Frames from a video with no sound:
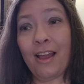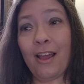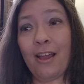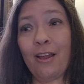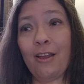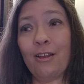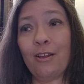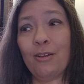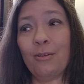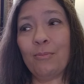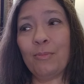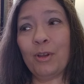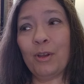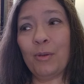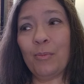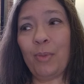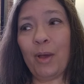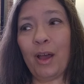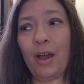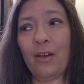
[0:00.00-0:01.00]

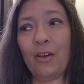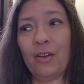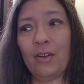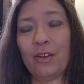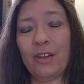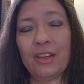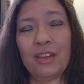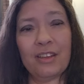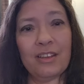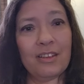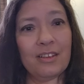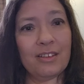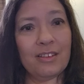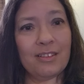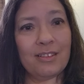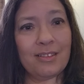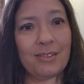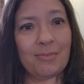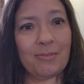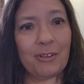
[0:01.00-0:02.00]
about
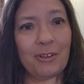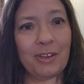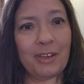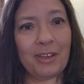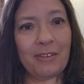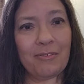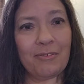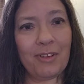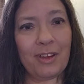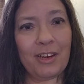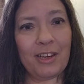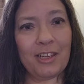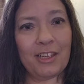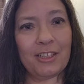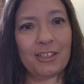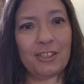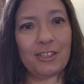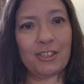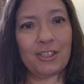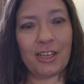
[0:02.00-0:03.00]
his smoking
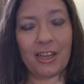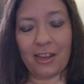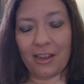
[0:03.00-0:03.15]
fetish,